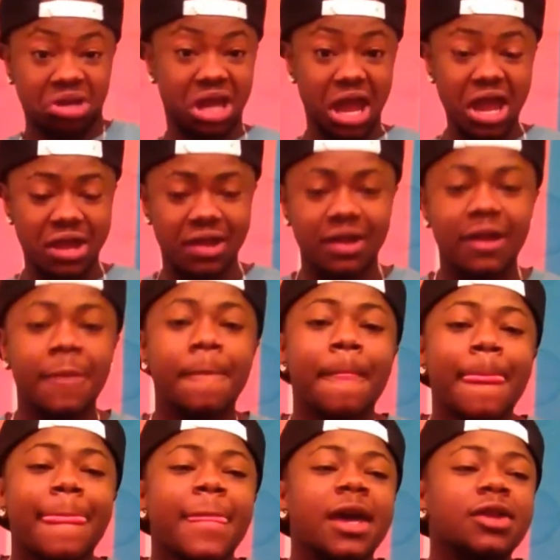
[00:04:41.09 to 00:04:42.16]
gay.
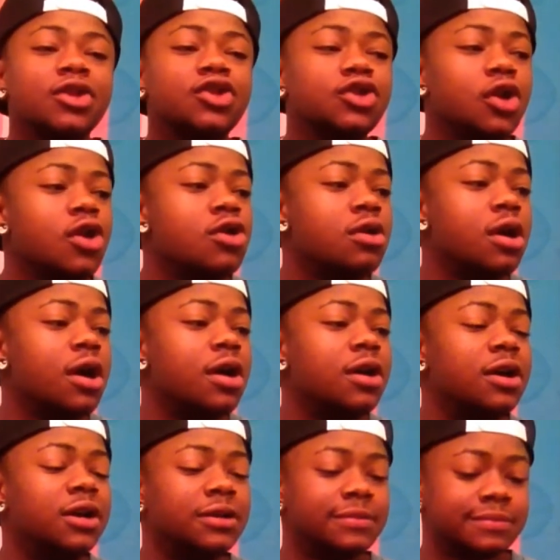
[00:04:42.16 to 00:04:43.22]
And
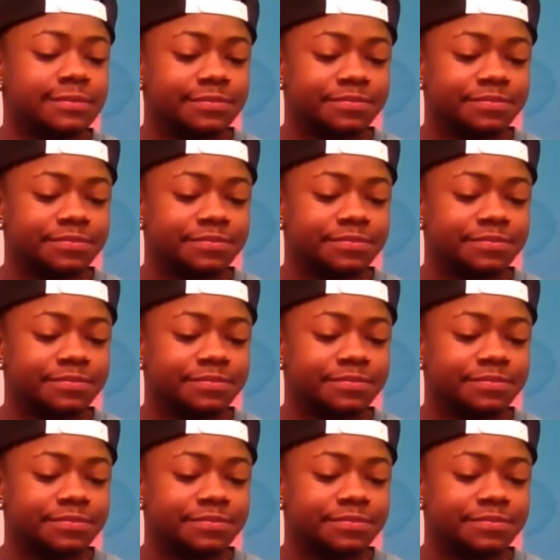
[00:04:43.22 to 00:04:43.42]
so,